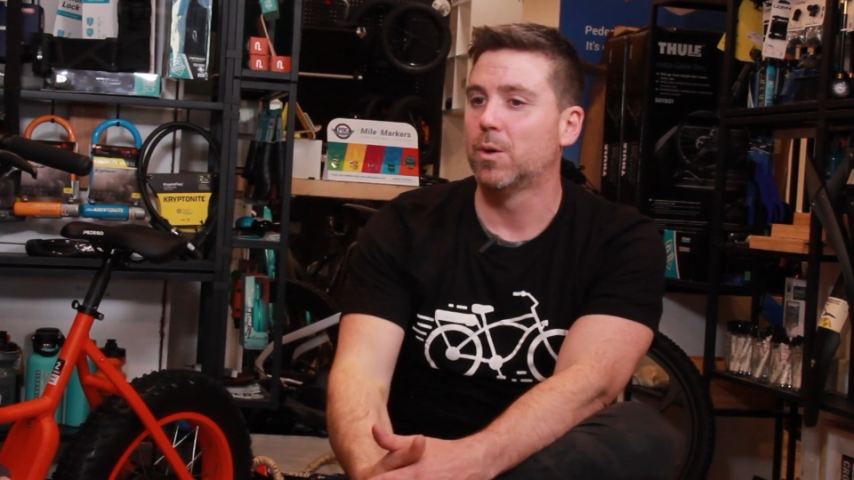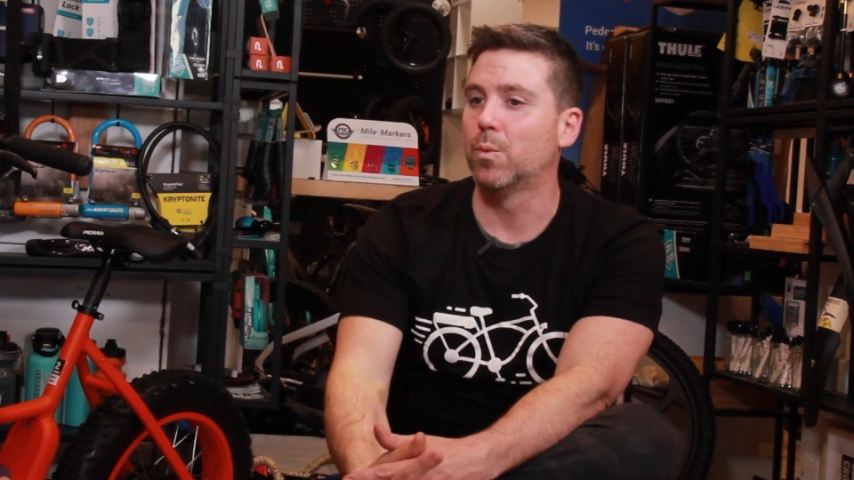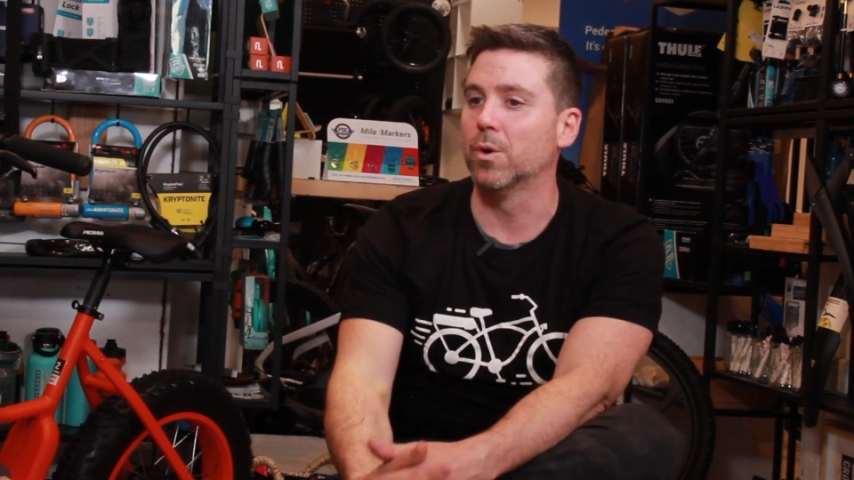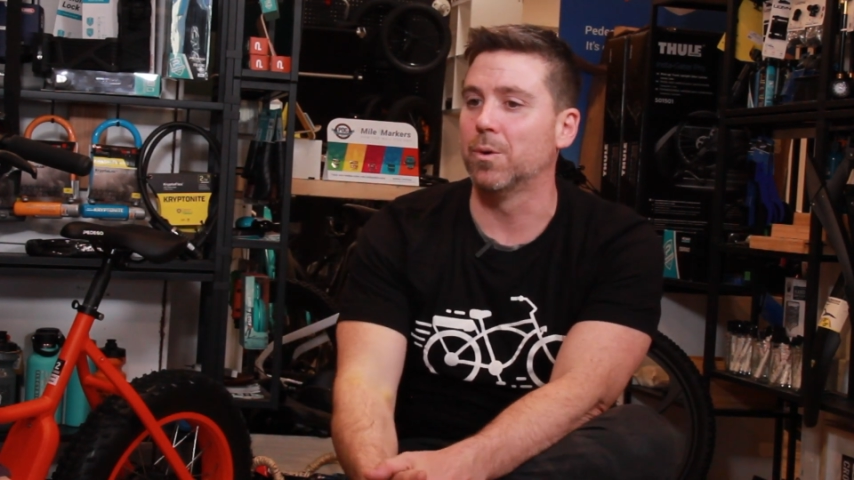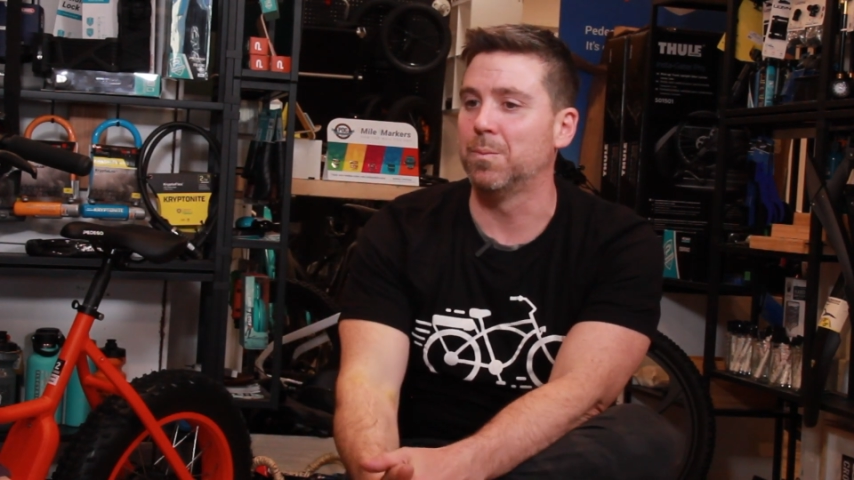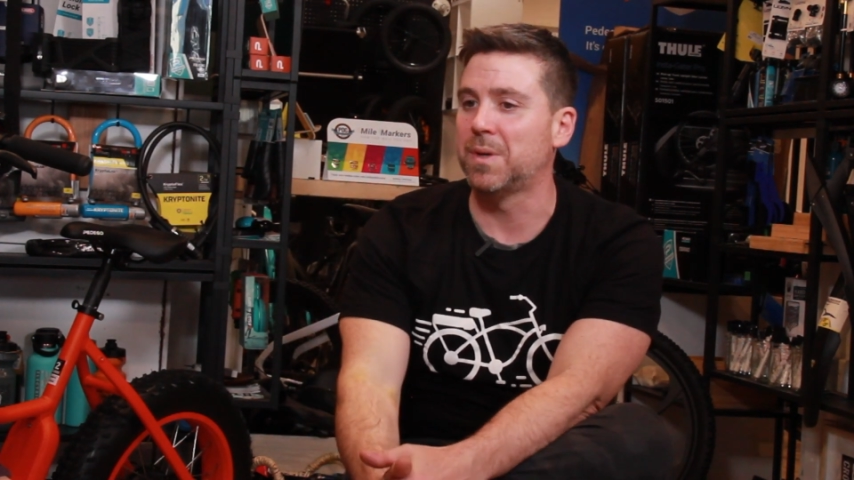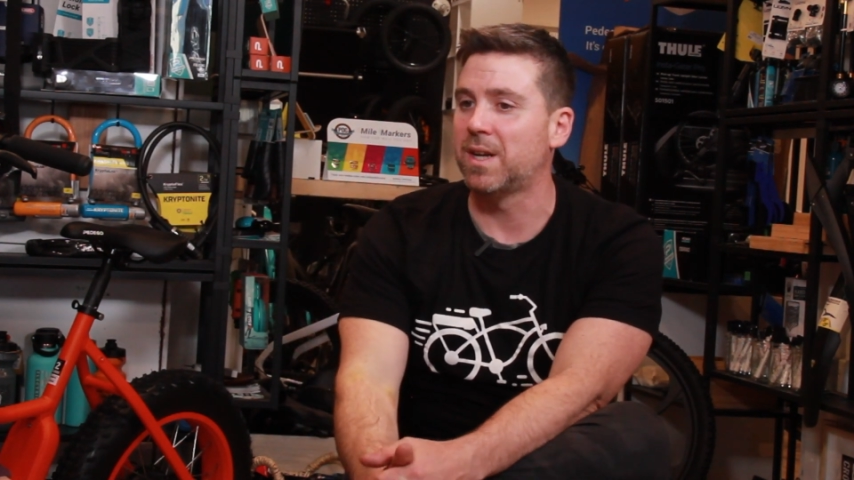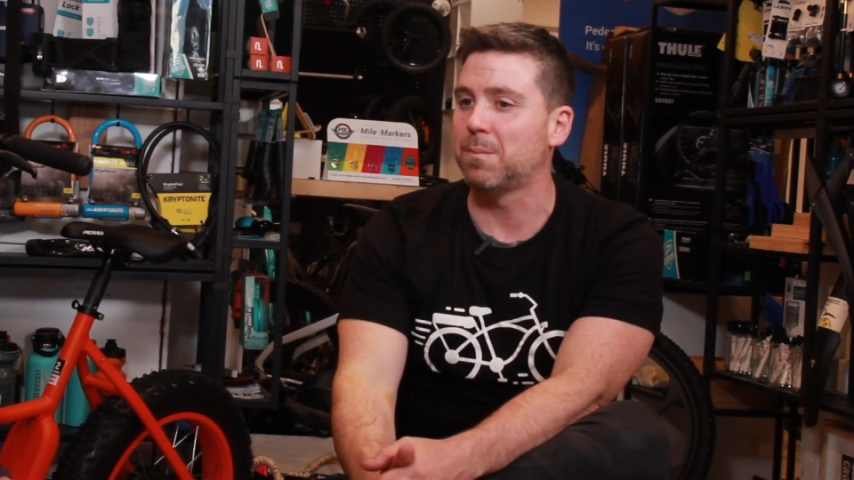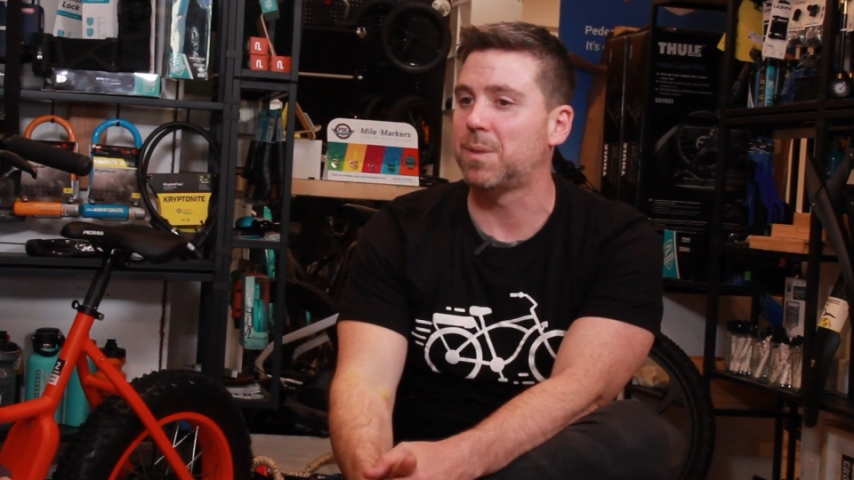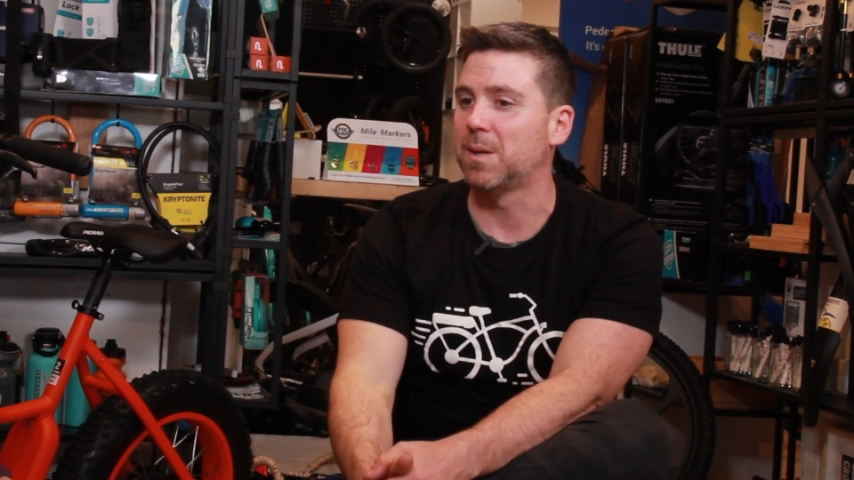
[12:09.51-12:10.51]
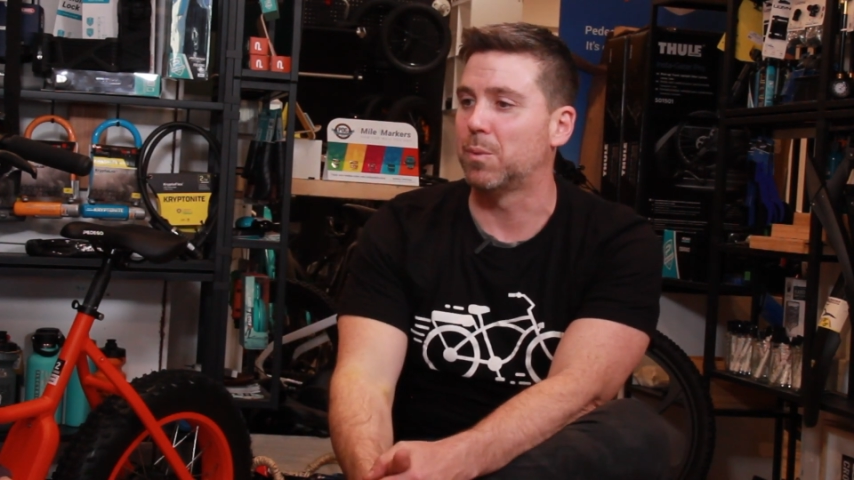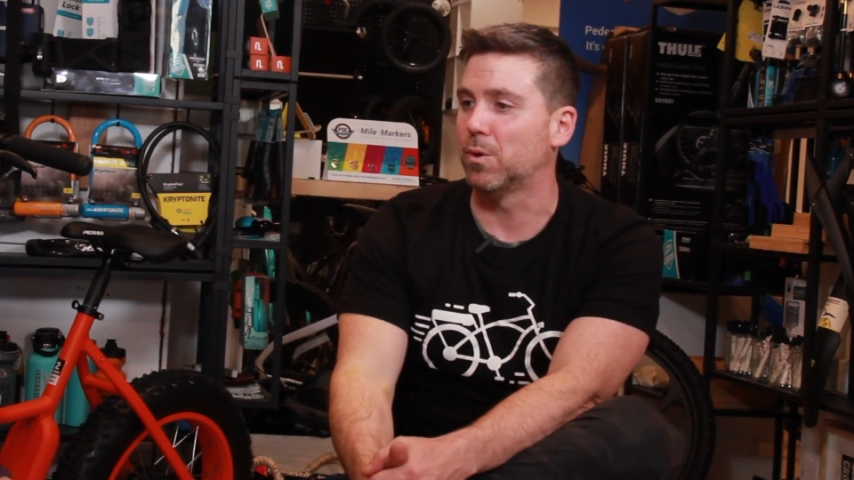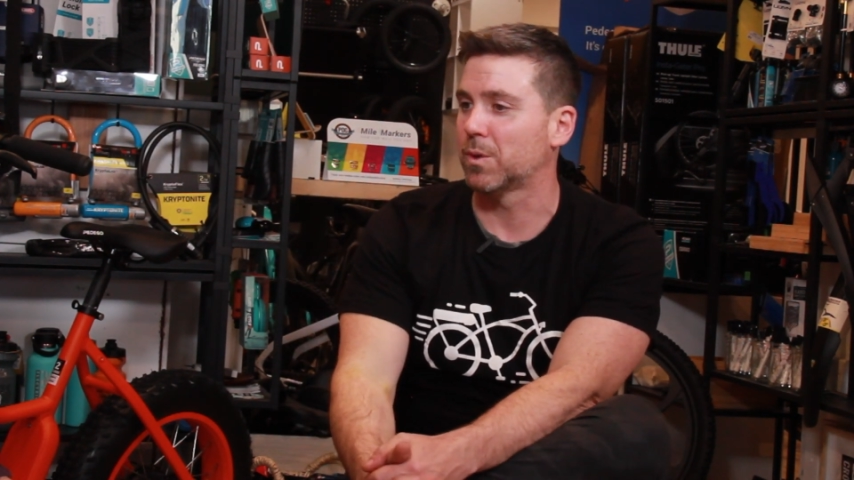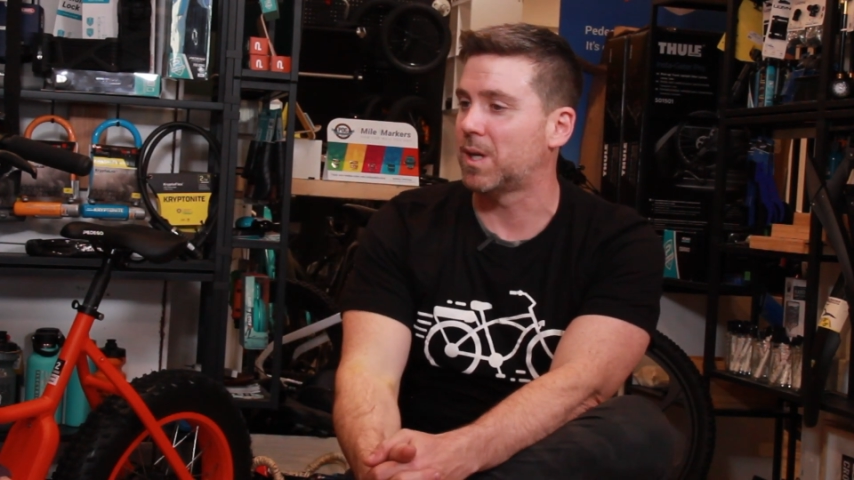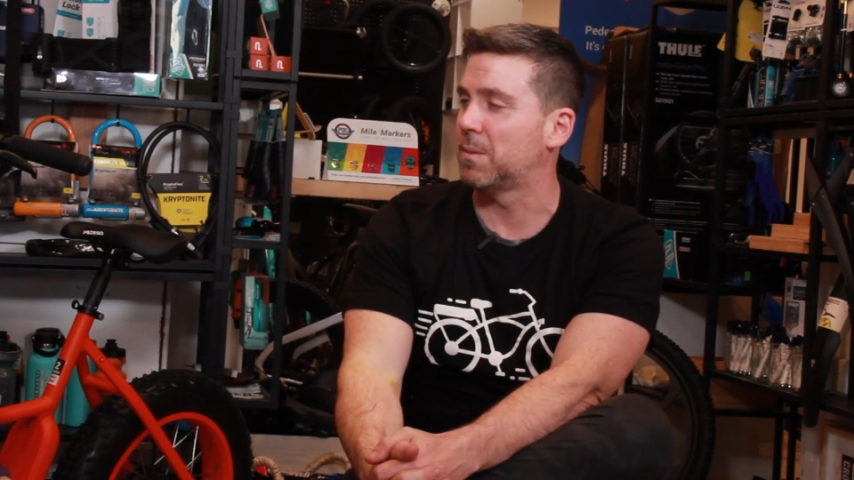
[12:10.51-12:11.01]
we're meeting
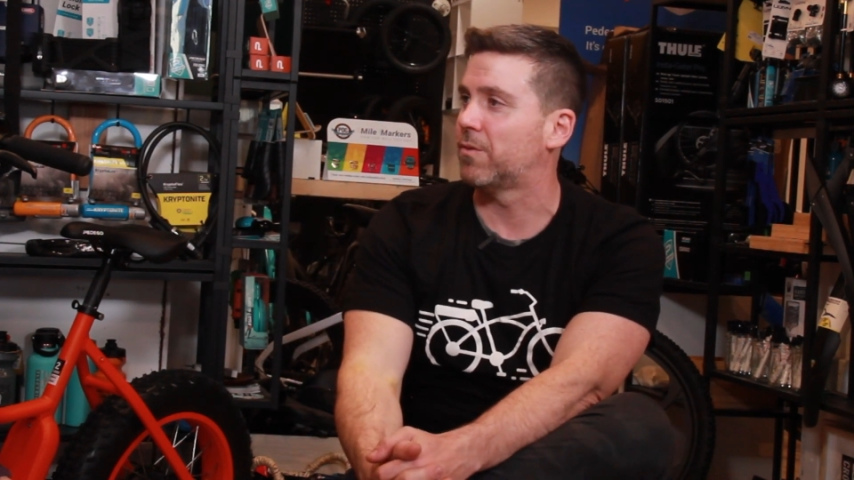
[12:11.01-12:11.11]
people coming